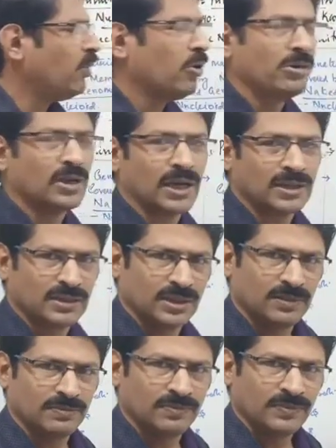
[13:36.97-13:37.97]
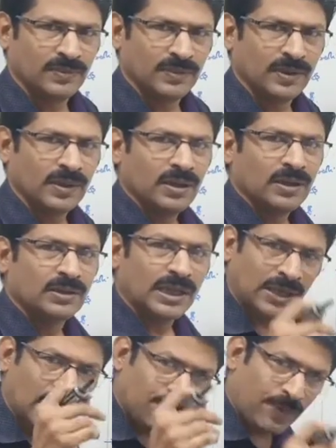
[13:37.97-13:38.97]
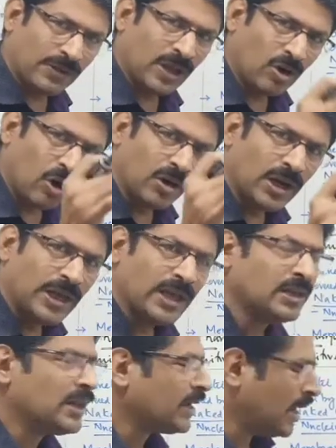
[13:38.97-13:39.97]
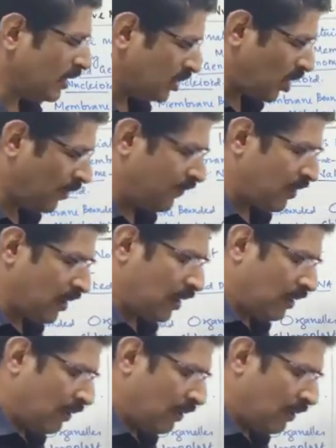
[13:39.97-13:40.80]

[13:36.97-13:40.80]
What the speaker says: bound structure that is present only in the case of